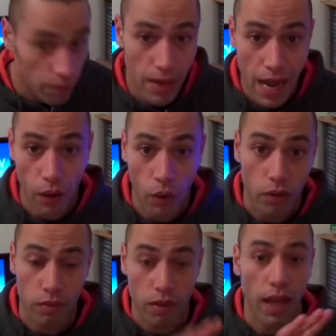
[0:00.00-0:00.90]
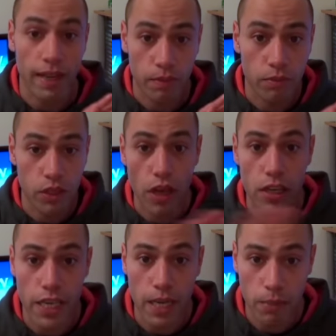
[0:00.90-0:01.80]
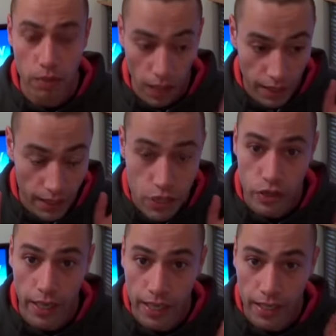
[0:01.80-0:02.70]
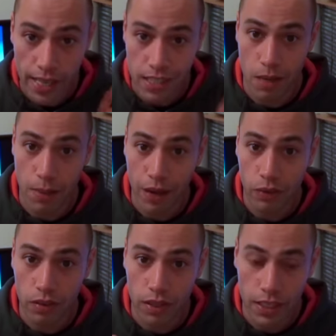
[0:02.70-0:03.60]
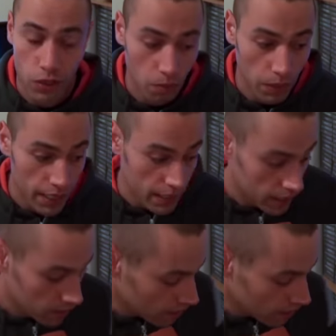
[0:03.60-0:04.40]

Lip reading: them now, like, dirt cheap, like literally less than £1 in some places.